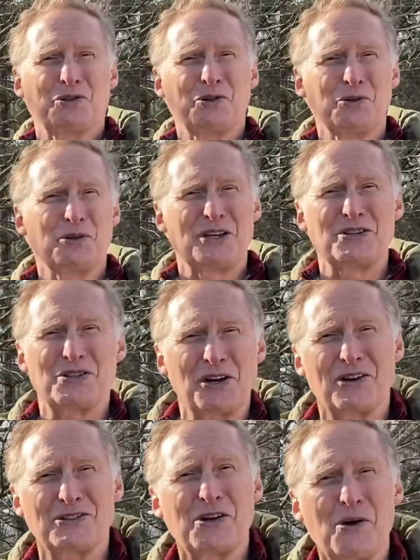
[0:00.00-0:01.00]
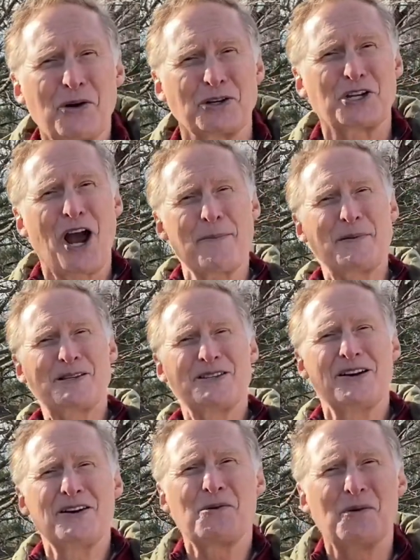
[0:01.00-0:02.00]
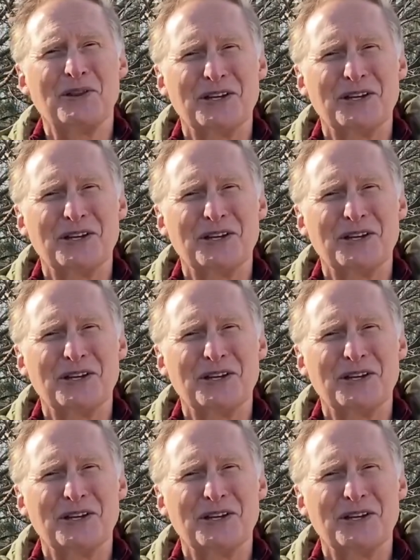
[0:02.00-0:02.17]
to the Saratoga Shopping Center with